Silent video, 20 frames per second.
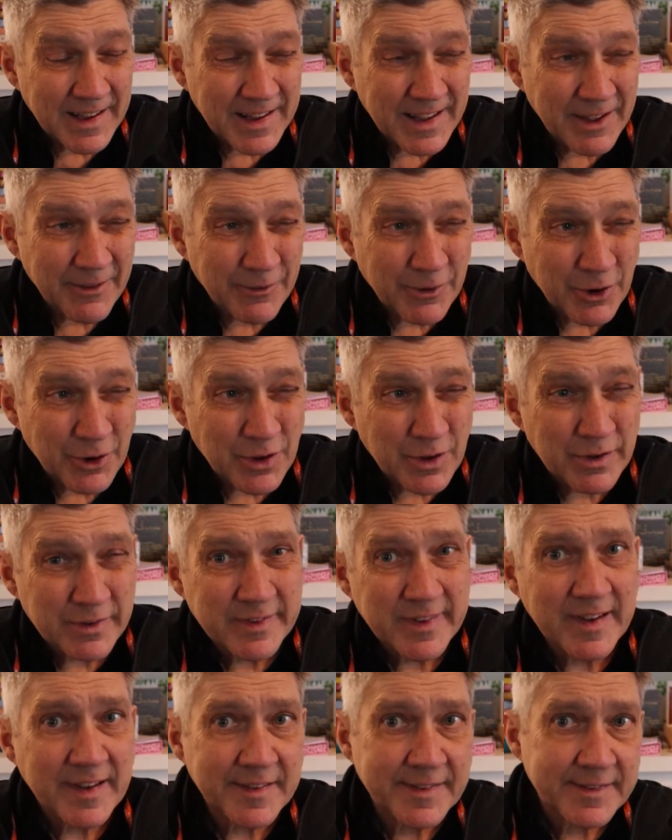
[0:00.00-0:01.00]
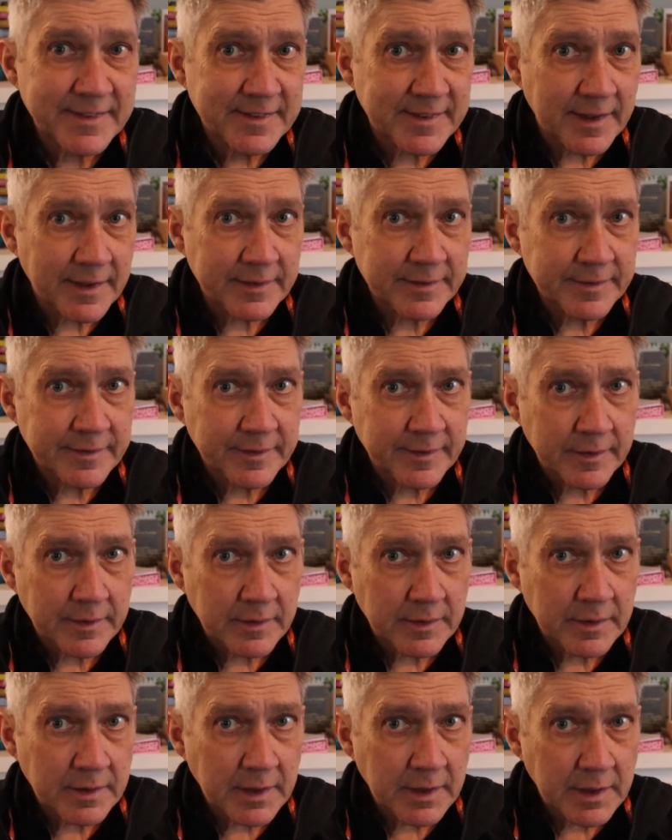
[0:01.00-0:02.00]
If you're using
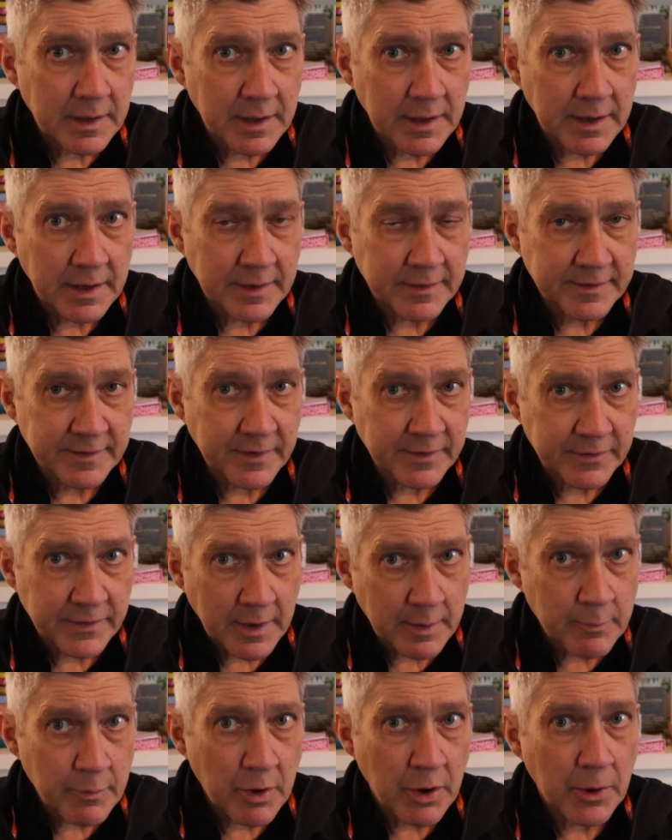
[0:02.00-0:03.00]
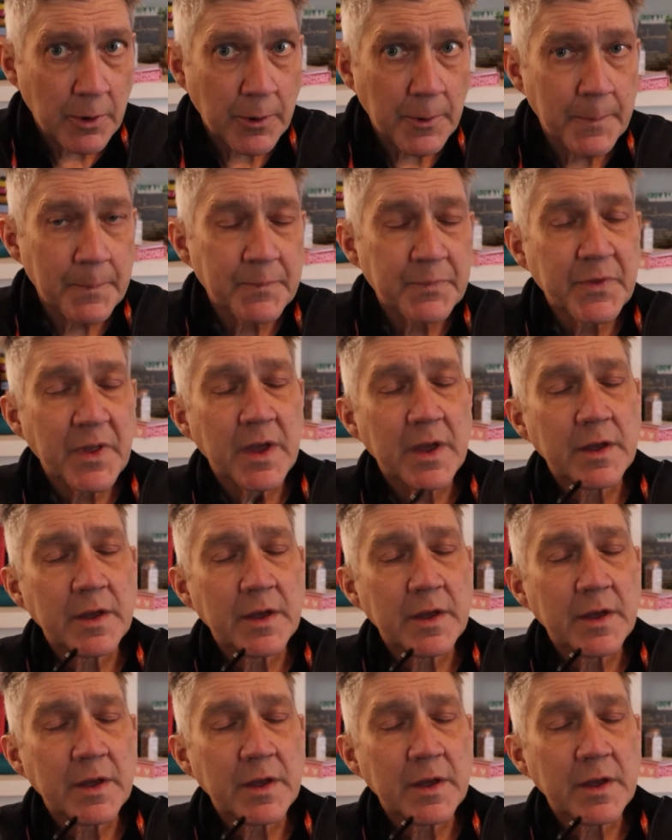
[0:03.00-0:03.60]
in assisted mode,